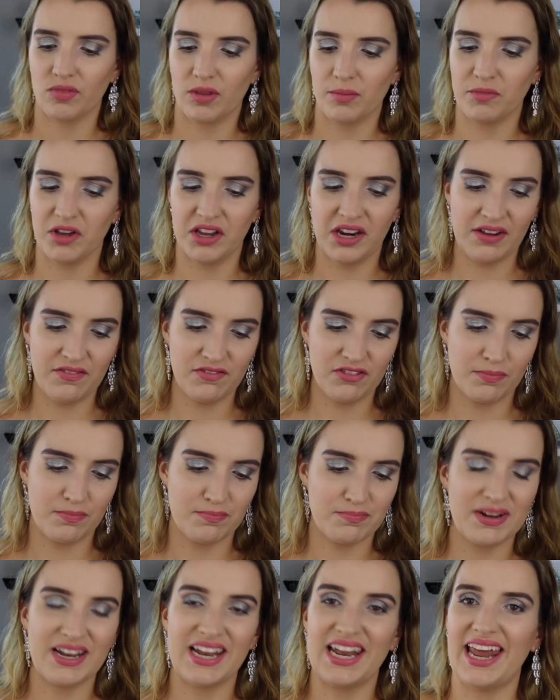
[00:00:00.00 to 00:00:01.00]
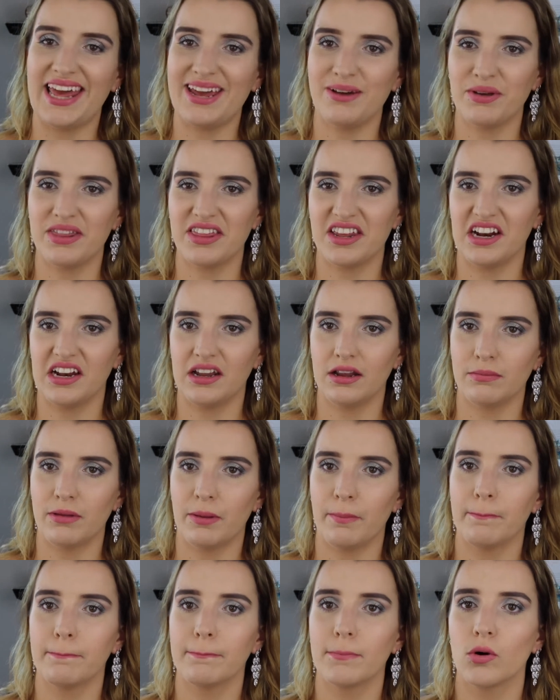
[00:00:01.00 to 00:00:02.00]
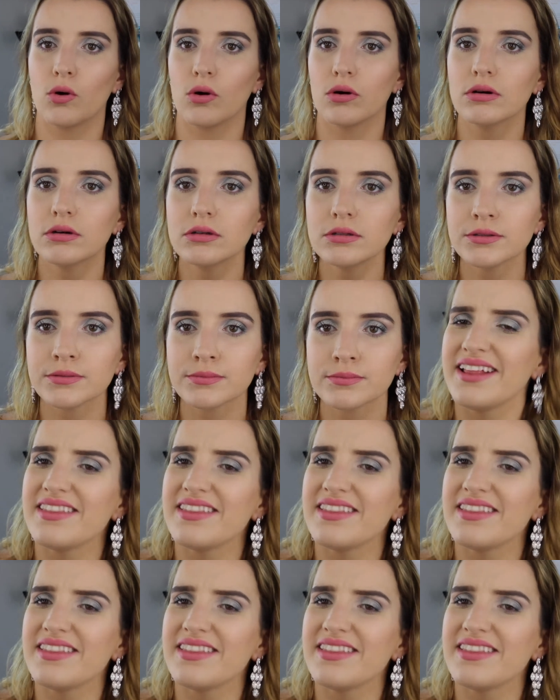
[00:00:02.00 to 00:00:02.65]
I'm going to have to play with it a little bit more.